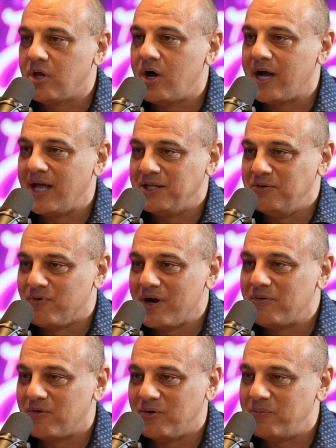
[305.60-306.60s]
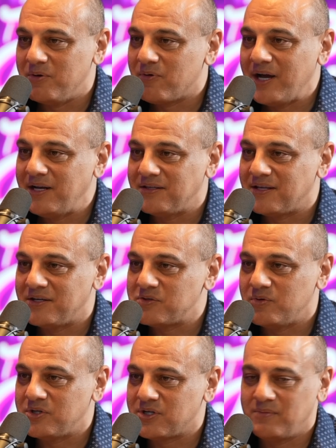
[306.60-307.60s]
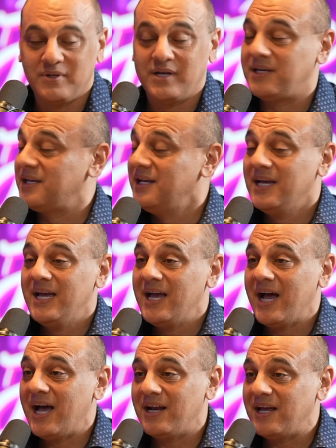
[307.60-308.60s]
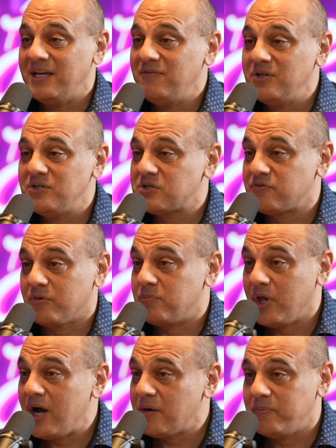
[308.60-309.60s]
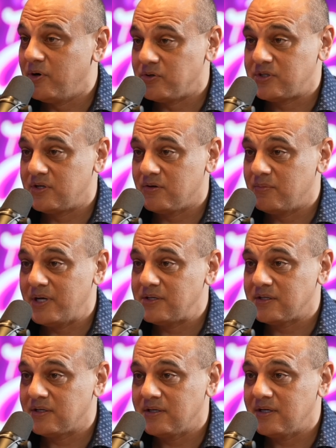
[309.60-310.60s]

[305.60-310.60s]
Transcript: Island Railroad be writing things, which I'm like, even just for blog posts, they're amazing. You know?